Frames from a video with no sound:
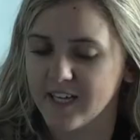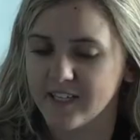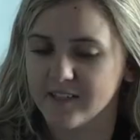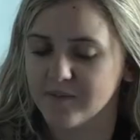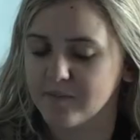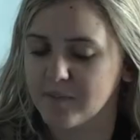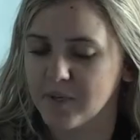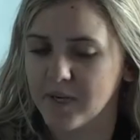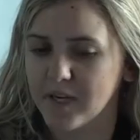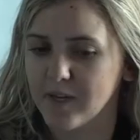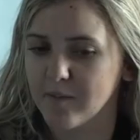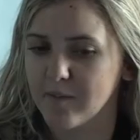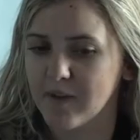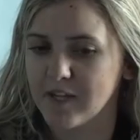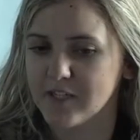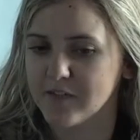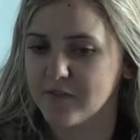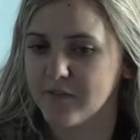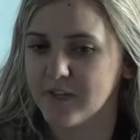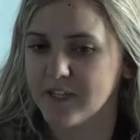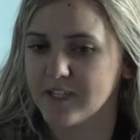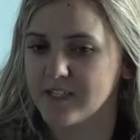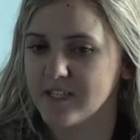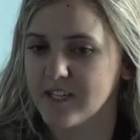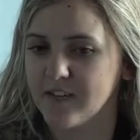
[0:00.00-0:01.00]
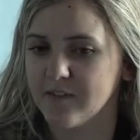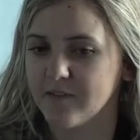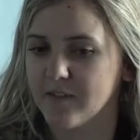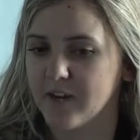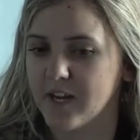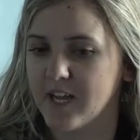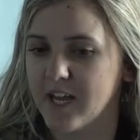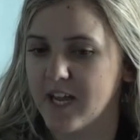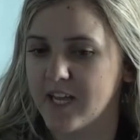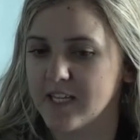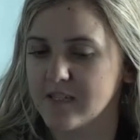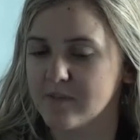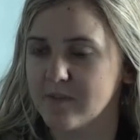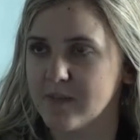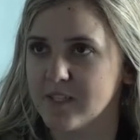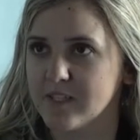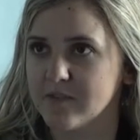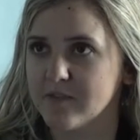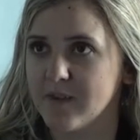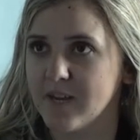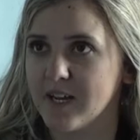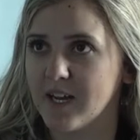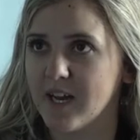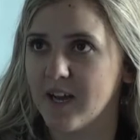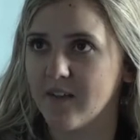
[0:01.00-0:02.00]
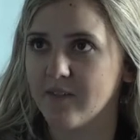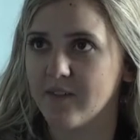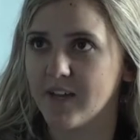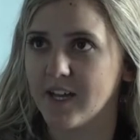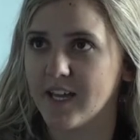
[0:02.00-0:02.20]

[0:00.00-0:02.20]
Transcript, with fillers: It pretty much affects every aspect of my life.